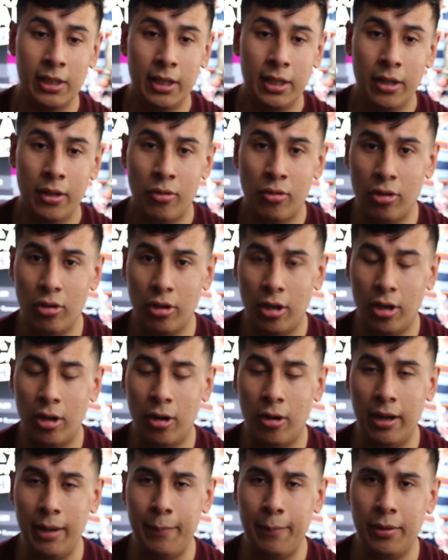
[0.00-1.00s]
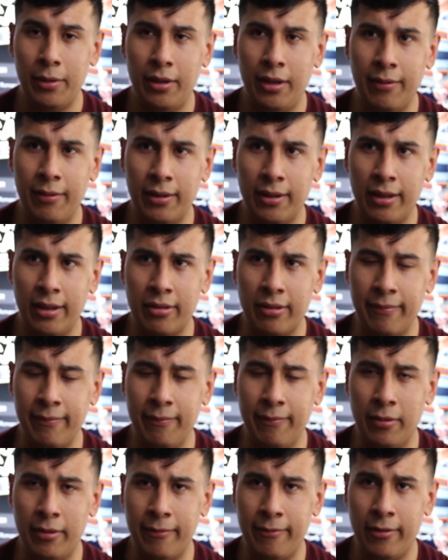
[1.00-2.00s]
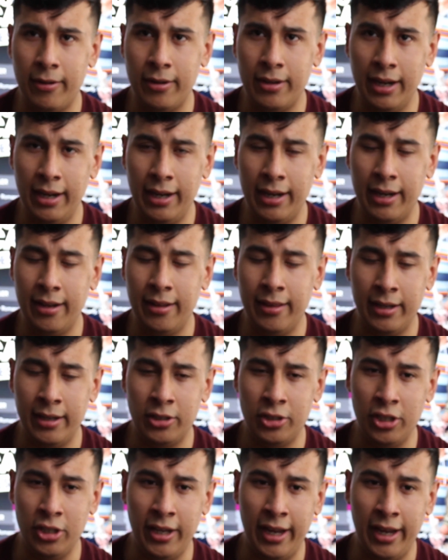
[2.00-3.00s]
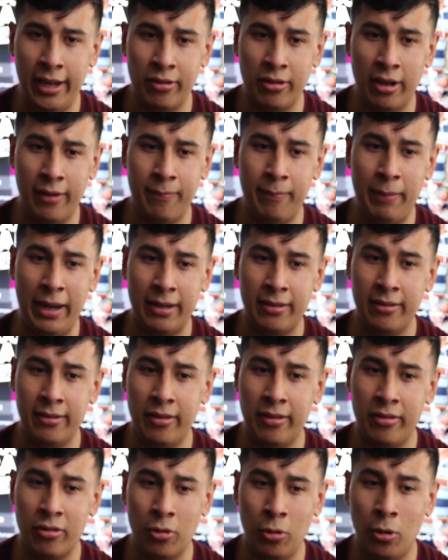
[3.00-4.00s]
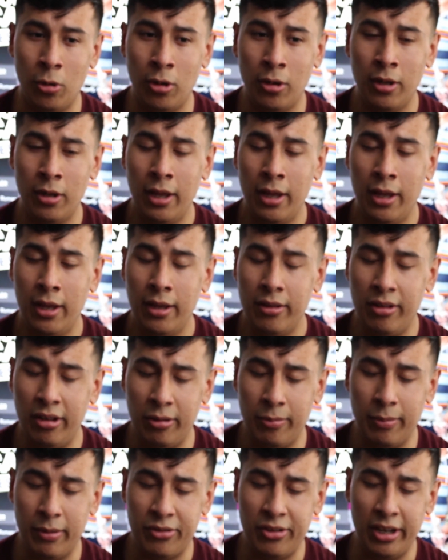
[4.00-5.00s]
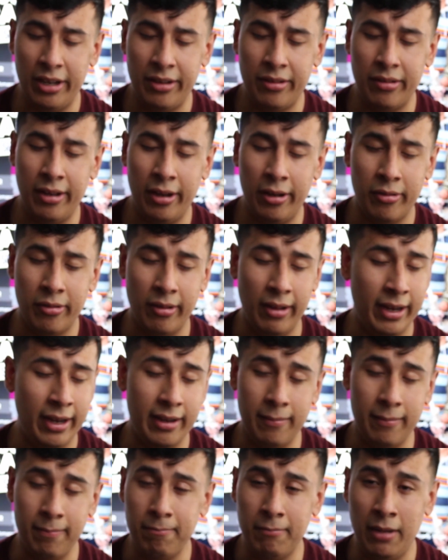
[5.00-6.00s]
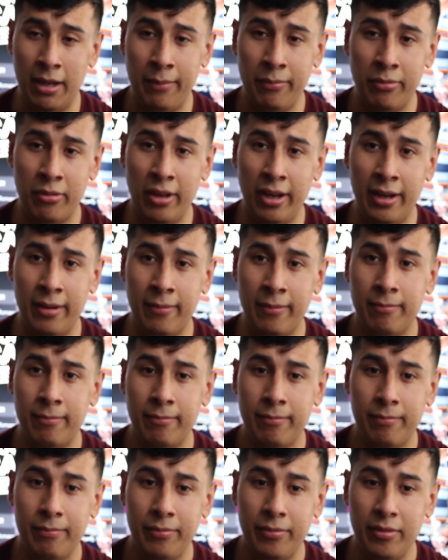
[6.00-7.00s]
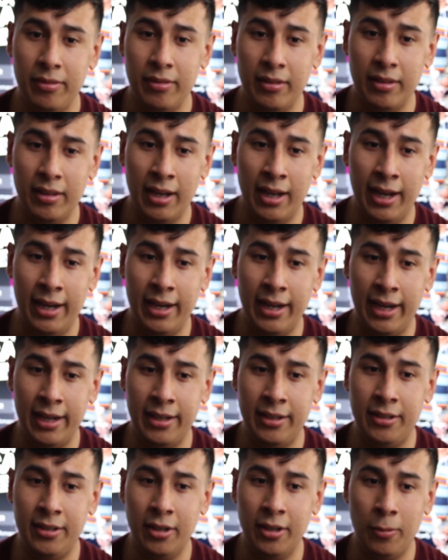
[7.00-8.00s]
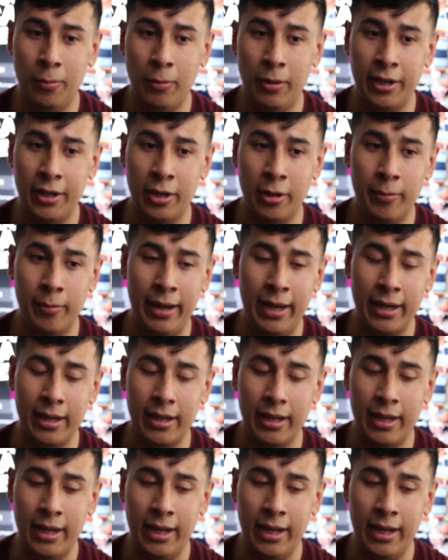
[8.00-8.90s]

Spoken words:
So I believe, unless I'm forgetting anything, she heads off back to the school, sees Miss Jen, and tells her, like, I'm staying. I don't want to go back.